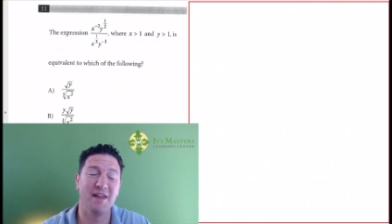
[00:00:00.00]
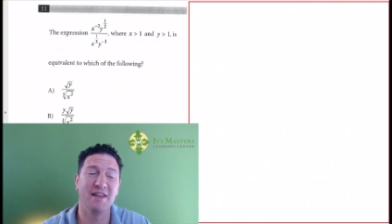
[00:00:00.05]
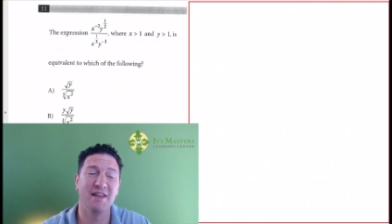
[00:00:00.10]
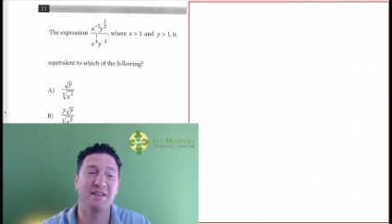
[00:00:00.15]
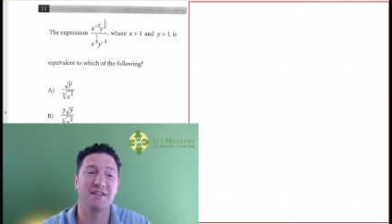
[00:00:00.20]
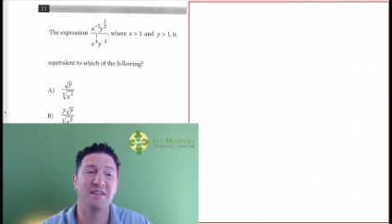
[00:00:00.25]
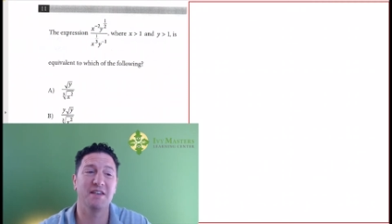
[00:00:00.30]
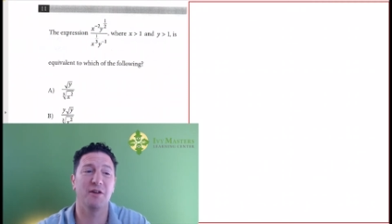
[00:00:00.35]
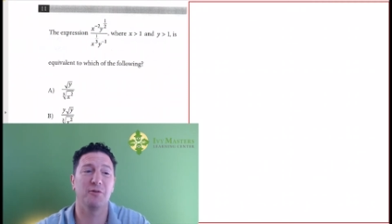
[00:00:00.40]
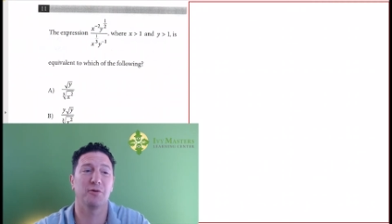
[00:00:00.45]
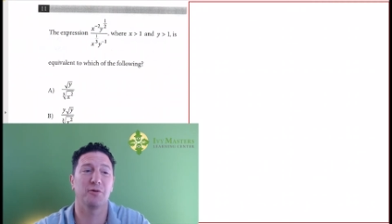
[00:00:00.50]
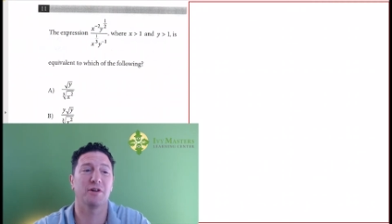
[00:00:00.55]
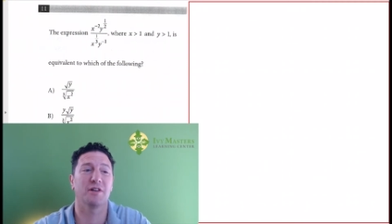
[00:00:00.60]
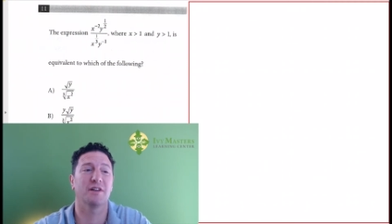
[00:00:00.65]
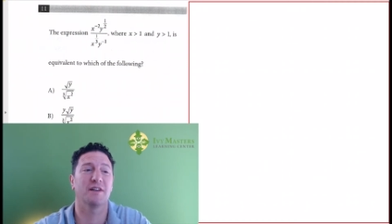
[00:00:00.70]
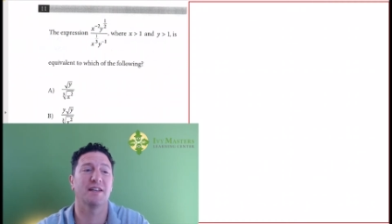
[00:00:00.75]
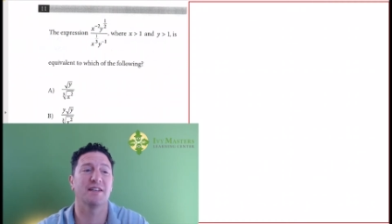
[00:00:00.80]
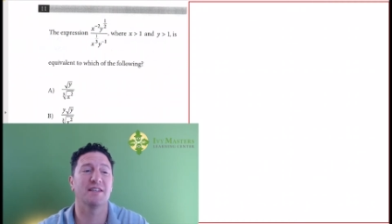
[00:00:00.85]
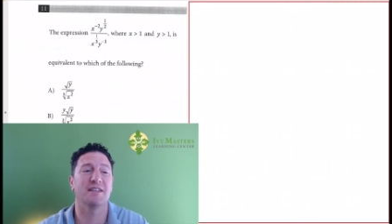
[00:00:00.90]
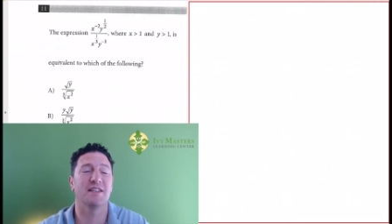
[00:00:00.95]
and today we're going
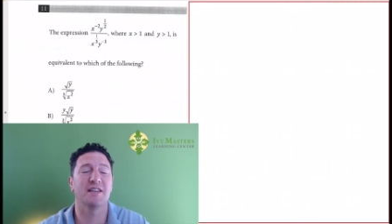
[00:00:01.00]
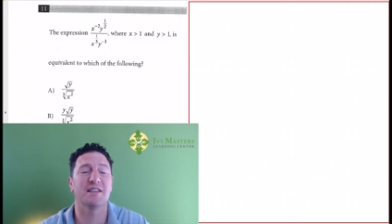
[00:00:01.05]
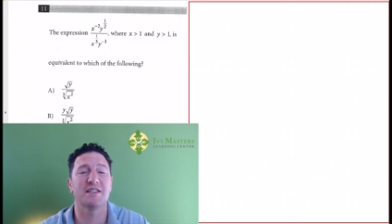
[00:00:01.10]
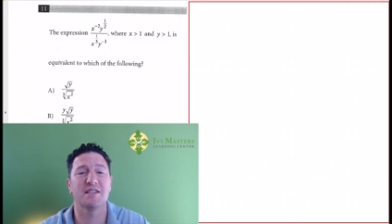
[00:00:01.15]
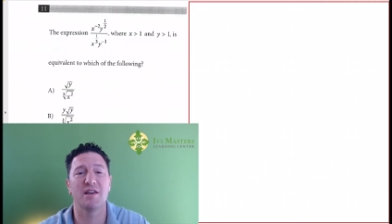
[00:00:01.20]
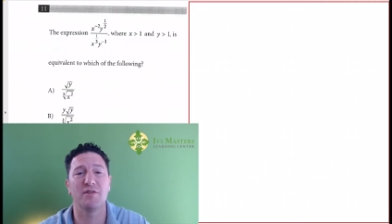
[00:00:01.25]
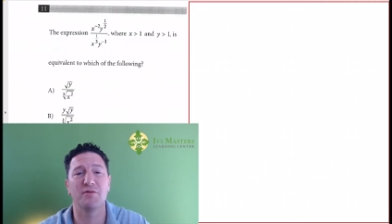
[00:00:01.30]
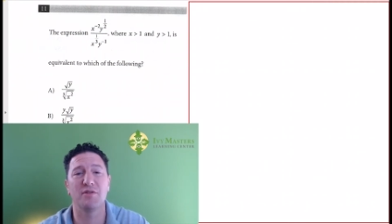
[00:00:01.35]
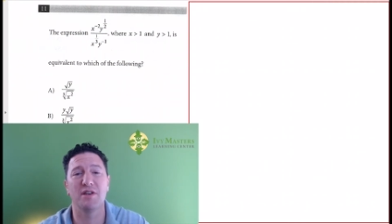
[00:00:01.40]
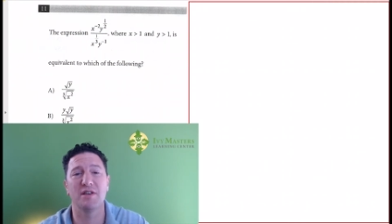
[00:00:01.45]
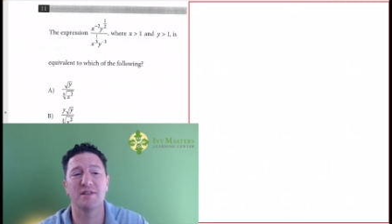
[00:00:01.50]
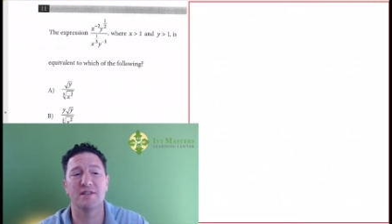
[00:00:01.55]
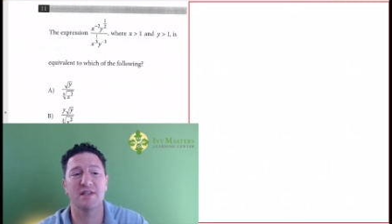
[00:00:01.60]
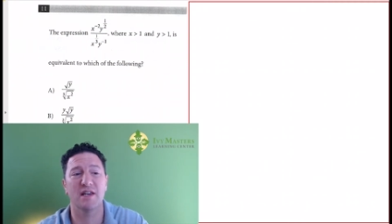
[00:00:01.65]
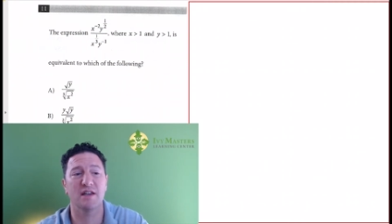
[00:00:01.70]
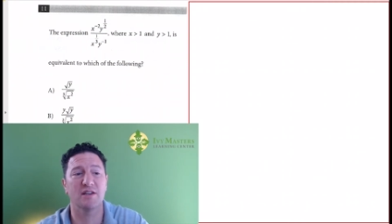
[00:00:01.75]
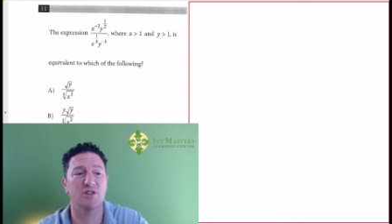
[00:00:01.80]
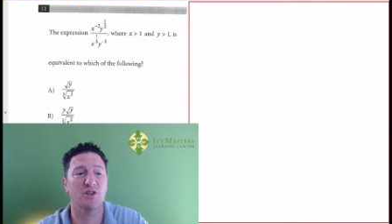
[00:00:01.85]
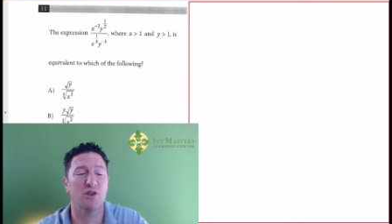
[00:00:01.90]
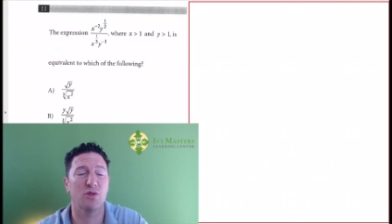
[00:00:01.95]
to look at Test 7,
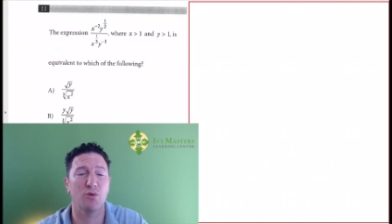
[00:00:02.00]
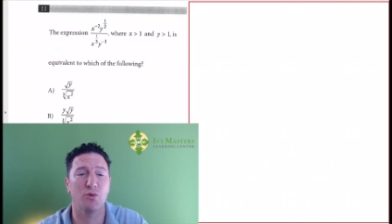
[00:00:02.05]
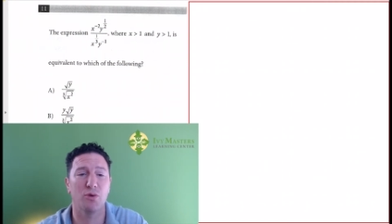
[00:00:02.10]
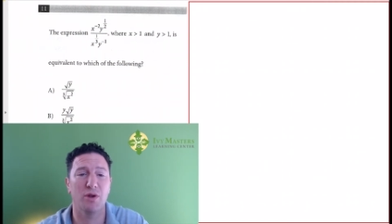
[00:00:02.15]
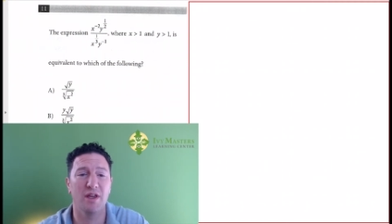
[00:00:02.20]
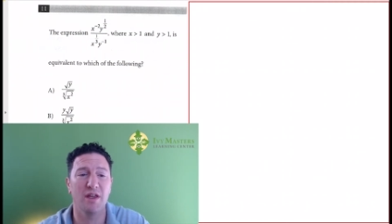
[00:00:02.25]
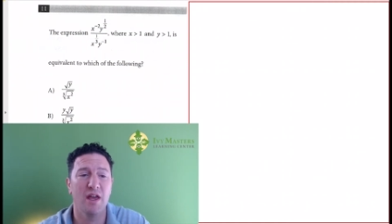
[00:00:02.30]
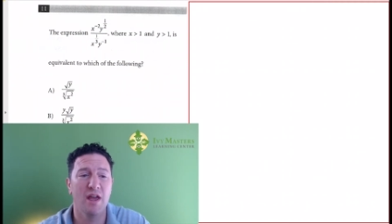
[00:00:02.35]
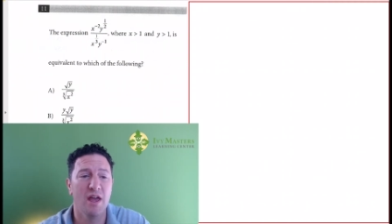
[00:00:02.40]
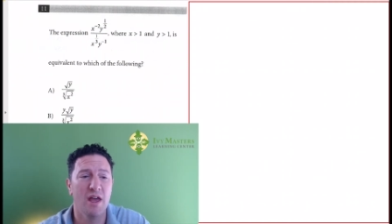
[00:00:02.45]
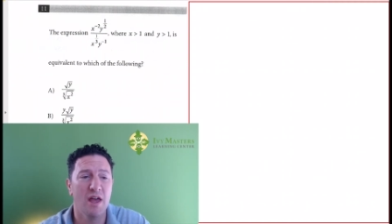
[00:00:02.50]
Section 3,